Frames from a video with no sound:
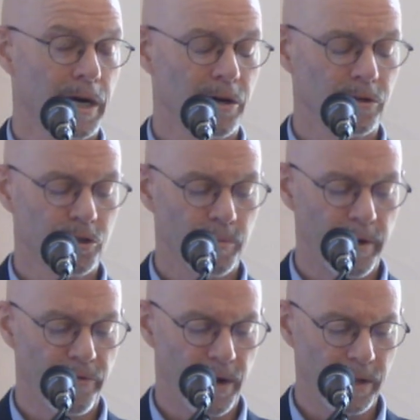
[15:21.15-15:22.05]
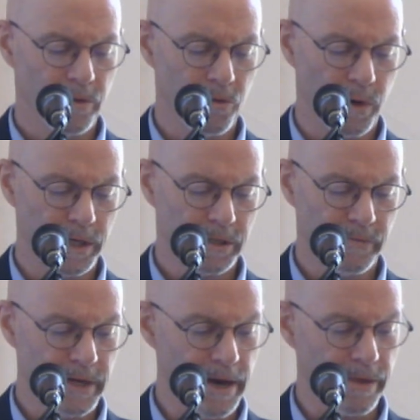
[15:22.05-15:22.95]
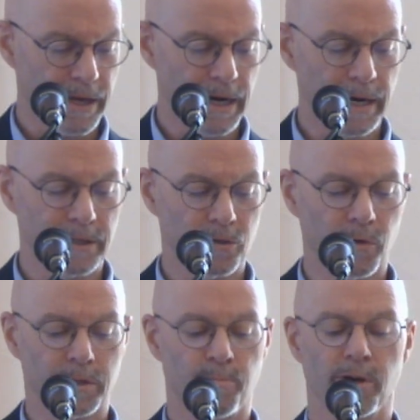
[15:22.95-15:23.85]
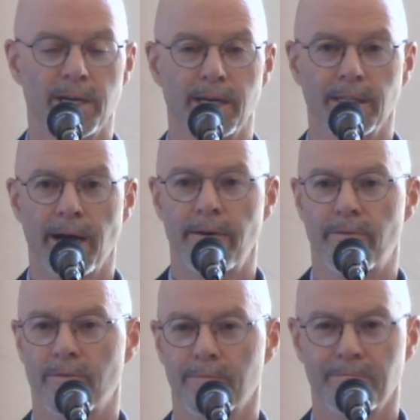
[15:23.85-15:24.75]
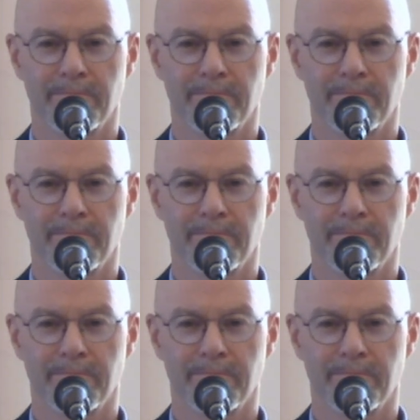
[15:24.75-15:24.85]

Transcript: culture may follow the ways of death, God is always bringing life.